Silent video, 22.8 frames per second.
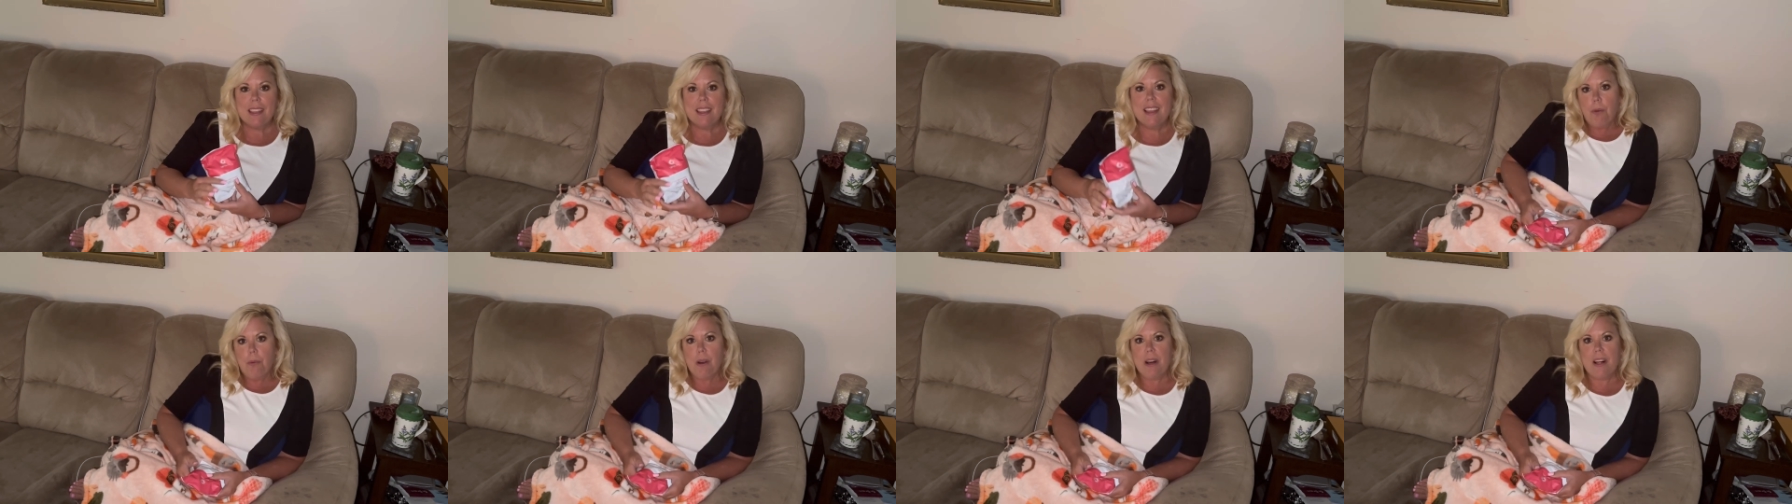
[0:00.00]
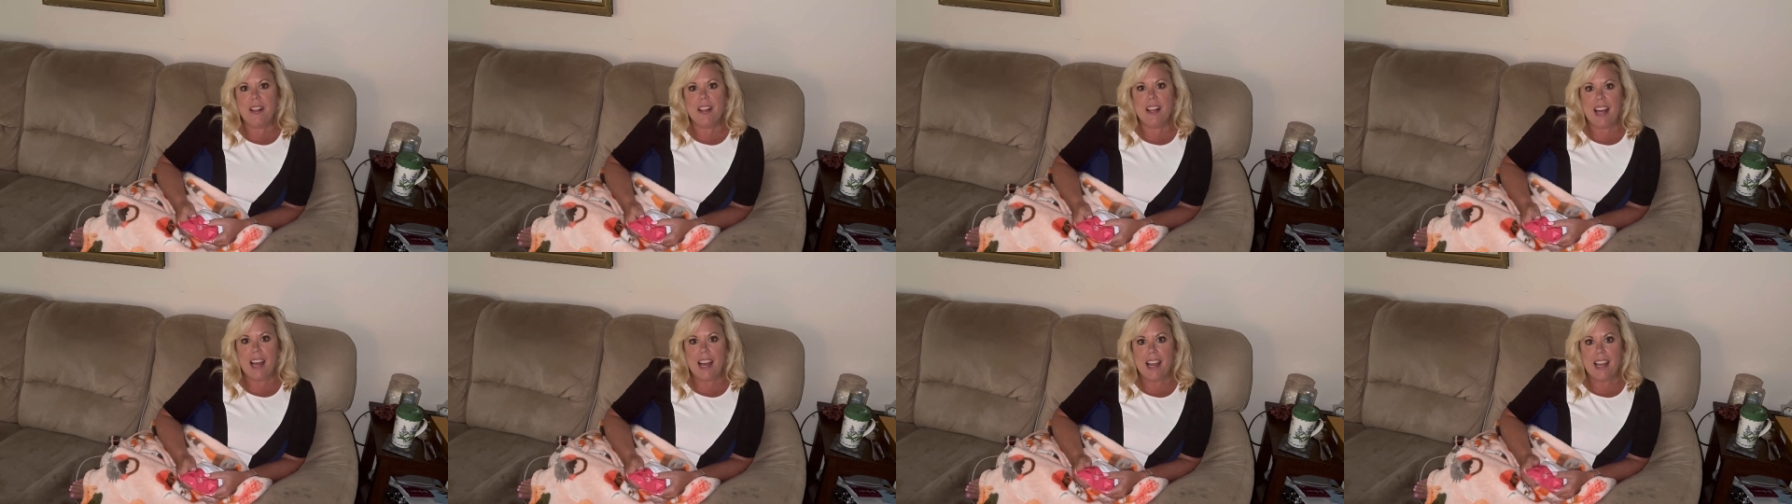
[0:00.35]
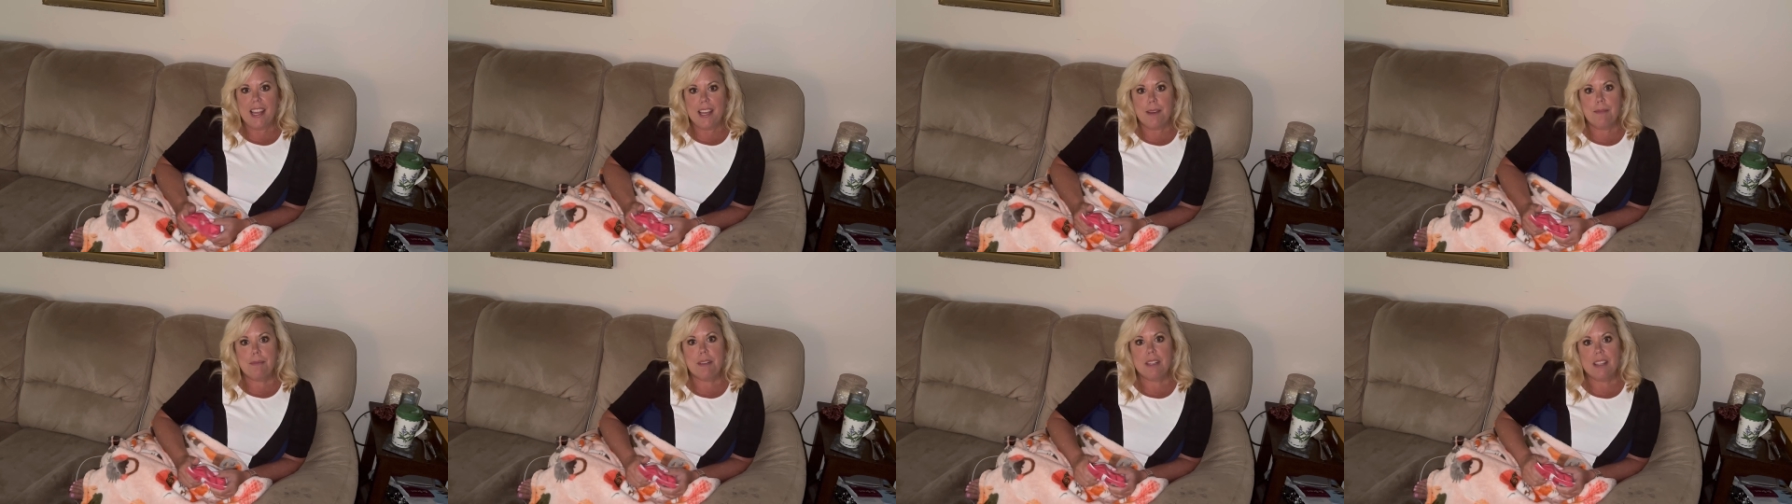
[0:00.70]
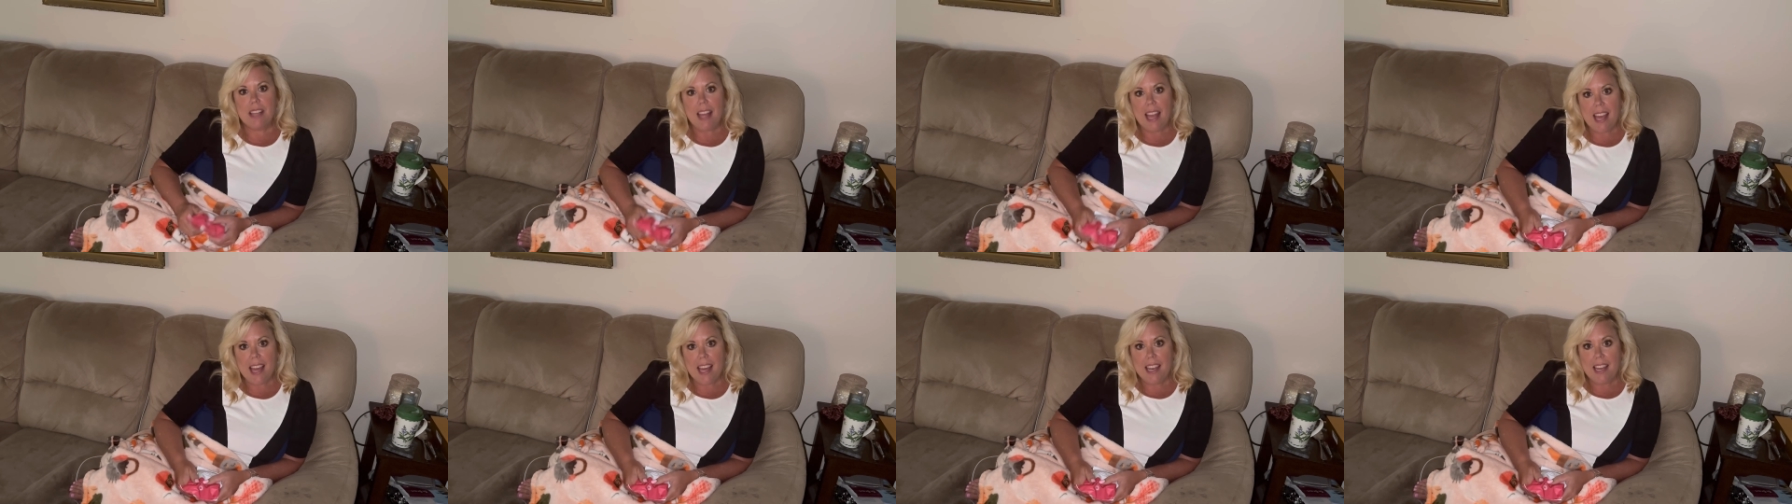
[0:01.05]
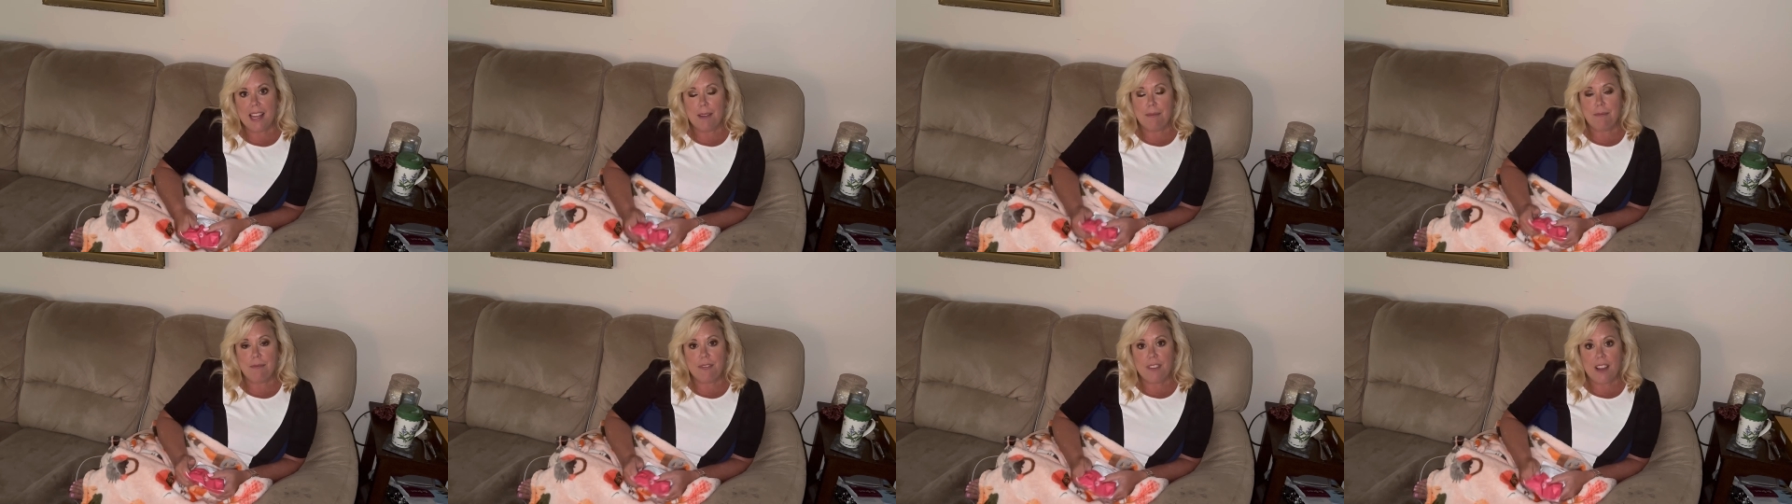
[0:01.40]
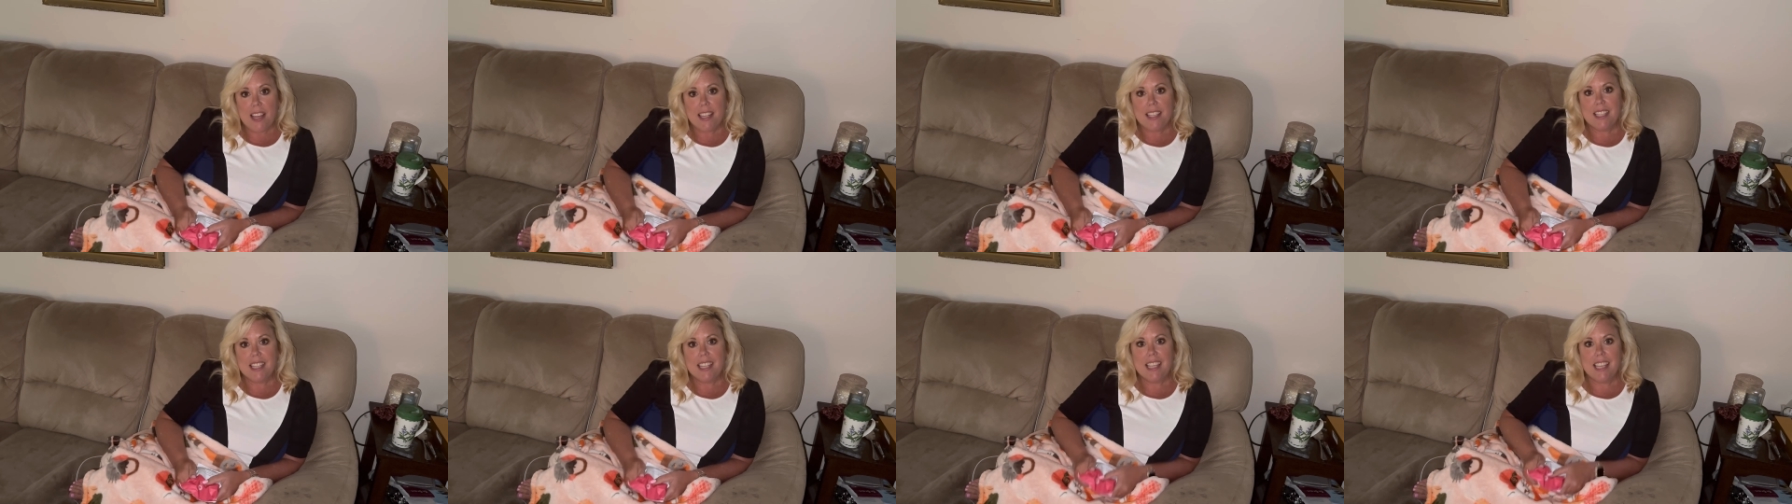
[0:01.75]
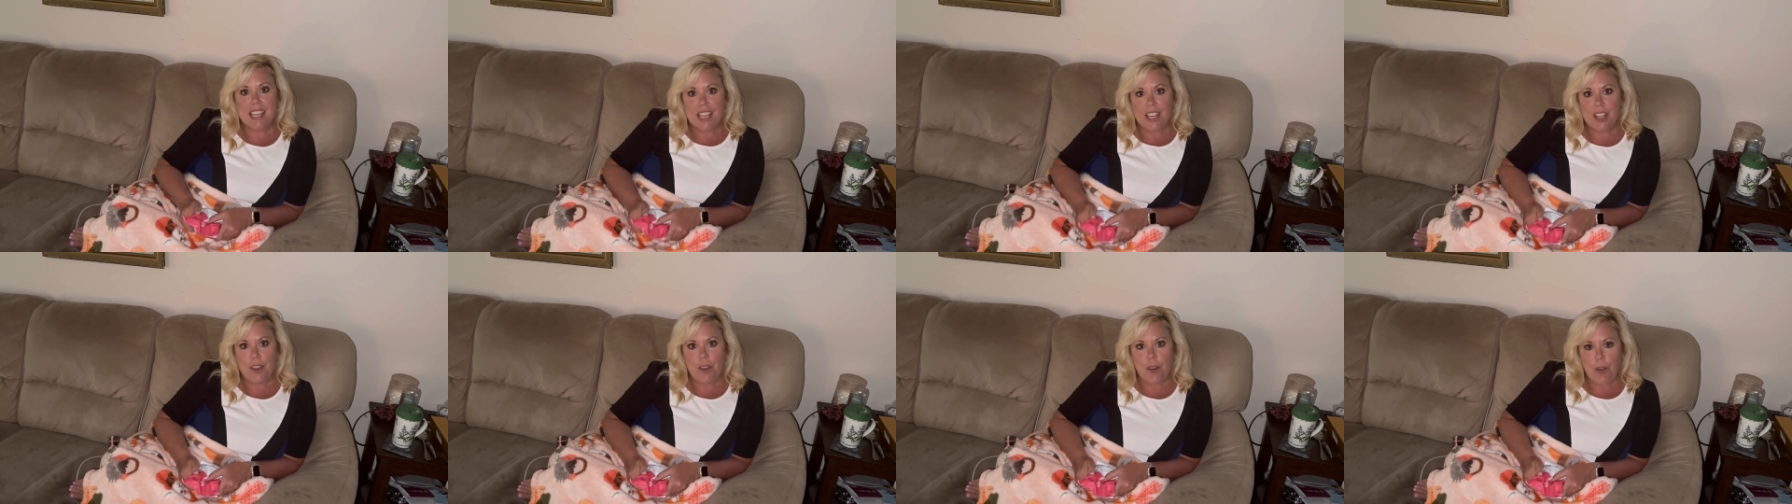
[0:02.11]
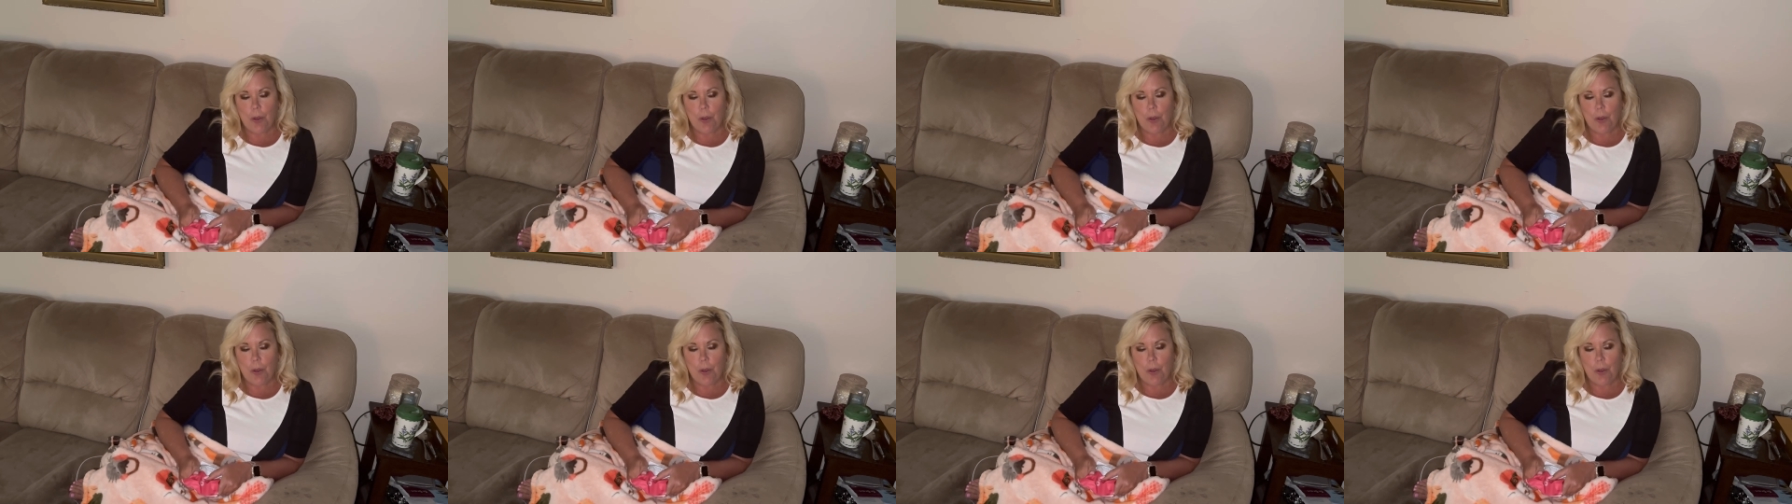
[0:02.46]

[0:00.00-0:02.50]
Well, I am glad I'm finally getting